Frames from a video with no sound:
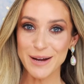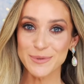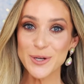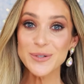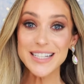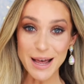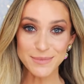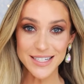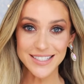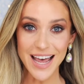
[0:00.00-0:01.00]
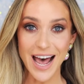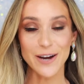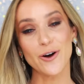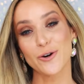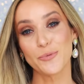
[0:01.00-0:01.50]
I'm so tempted to add
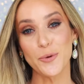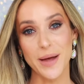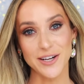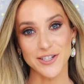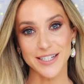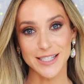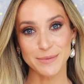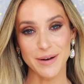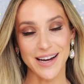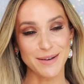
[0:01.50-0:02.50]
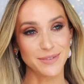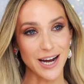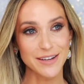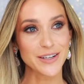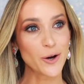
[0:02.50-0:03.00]
honorable mentions, but I'm
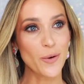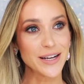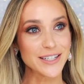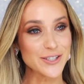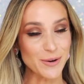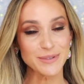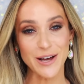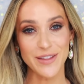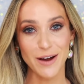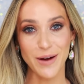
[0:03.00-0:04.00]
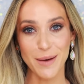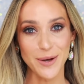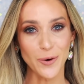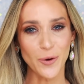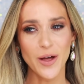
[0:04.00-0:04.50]
not even going to jump down that
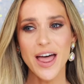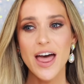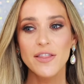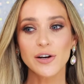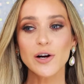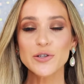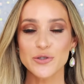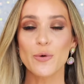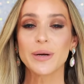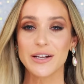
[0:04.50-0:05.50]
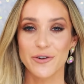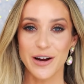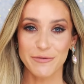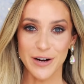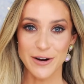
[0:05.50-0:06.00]
rabbit hole. There are so many
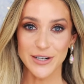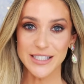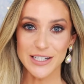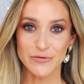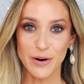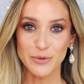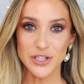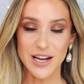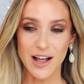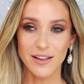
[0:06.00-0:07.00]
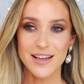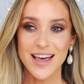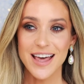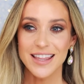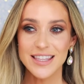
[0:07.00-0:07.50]
great fragrances from Chanel.
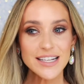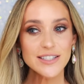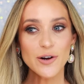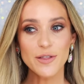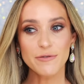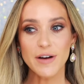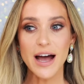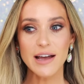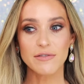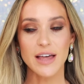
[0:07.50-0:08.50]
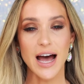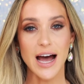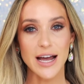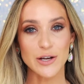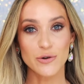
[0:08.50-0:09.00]
These are the five that
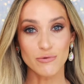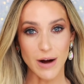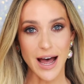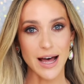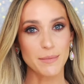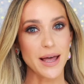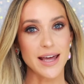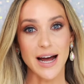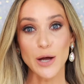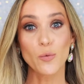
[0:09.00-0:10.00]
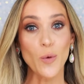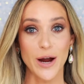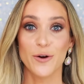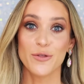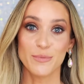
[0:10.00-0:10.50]
I grab and I
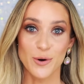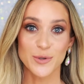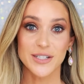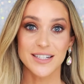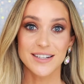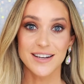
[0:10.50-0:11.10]
wear the most